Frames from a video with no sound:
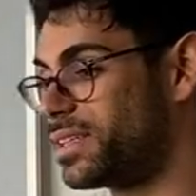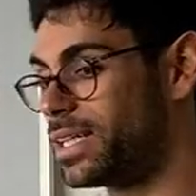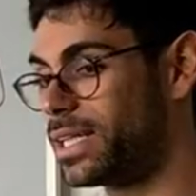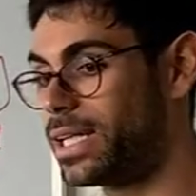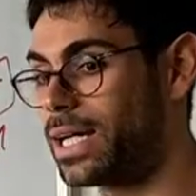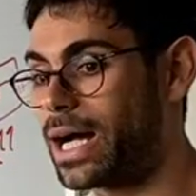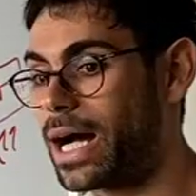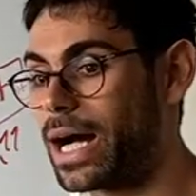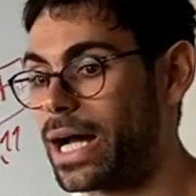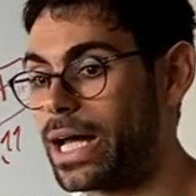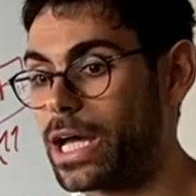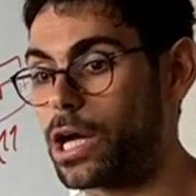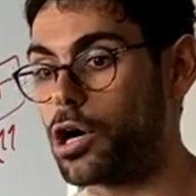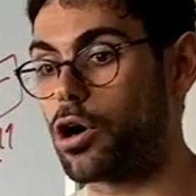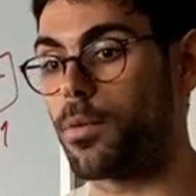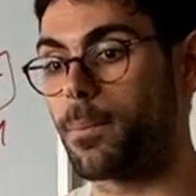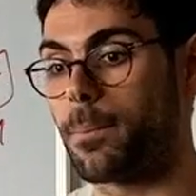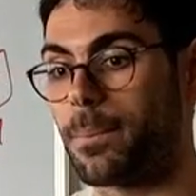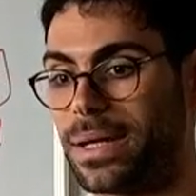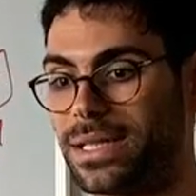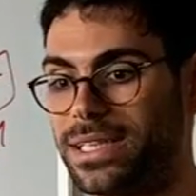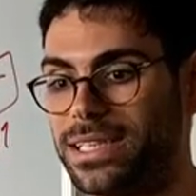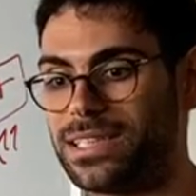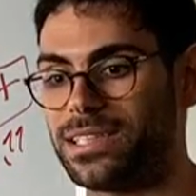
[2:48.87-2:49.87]
guy, a
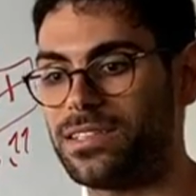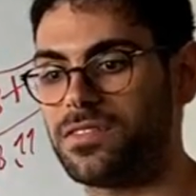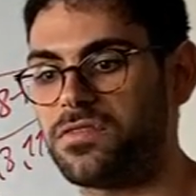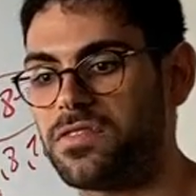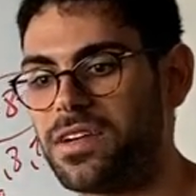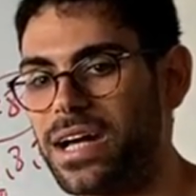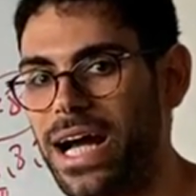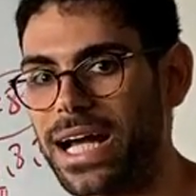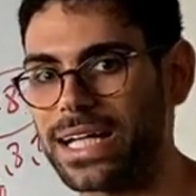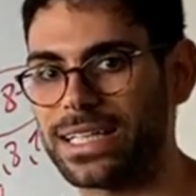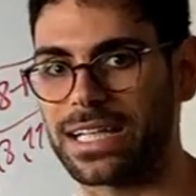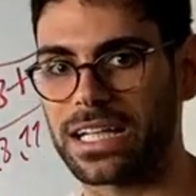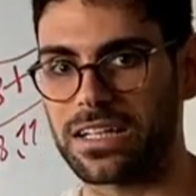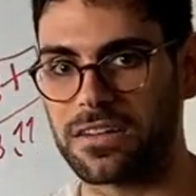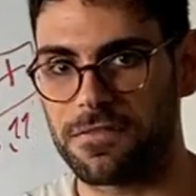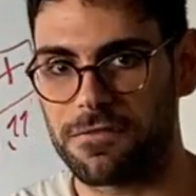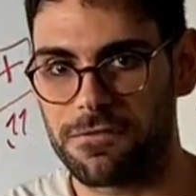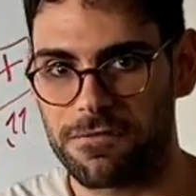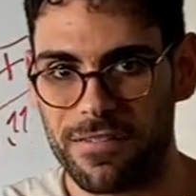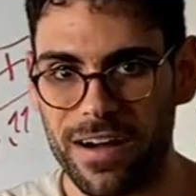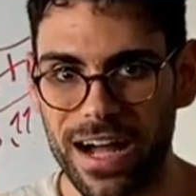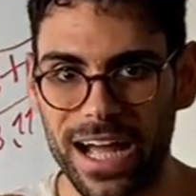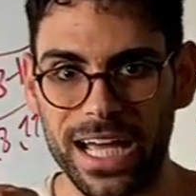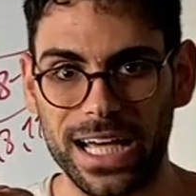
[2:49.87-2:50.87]
competitive guy, that
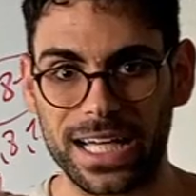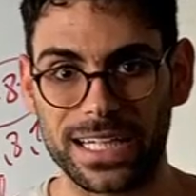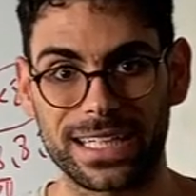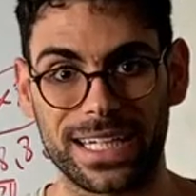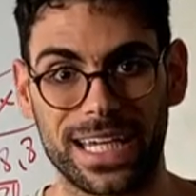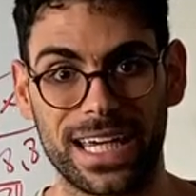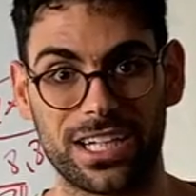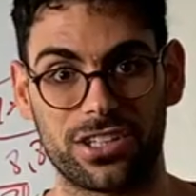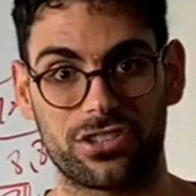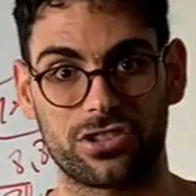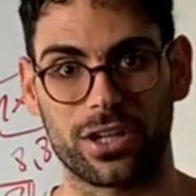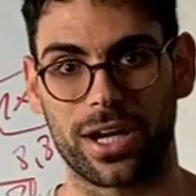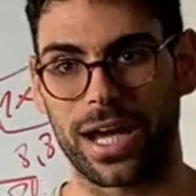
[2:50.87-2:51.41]
fire nature